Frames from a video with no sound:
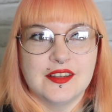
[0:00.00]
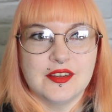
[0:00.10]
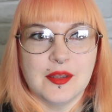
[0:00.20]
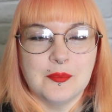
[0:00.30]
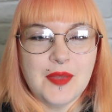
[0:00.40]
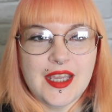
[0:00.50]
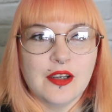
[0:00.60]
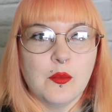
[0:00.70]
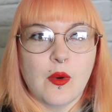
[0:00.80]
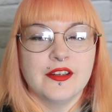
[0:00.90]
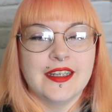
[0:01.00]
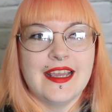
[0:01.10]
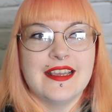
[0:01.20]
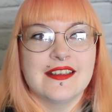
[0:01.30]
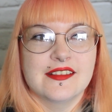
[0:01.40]
The big one
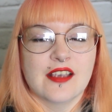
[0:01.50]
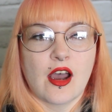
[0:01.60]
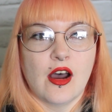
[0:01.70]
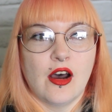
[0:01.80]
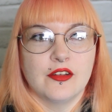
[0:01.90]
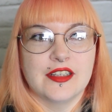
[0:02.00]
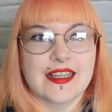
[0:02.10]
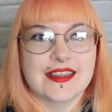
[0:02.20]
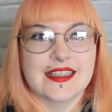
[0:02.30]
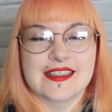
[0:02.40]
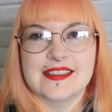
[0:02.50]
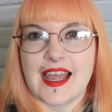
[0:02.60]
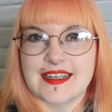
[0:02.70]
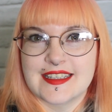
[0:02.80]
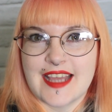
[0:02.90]
is on the
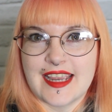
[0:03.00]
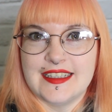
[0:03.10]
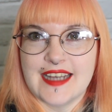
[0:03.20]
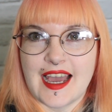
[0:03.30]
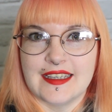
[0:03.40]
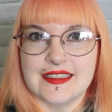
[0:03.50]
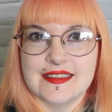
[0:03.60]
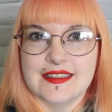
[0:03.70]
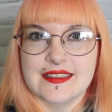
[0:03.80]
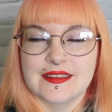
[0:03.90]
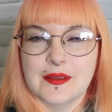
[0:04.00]
Saturday night.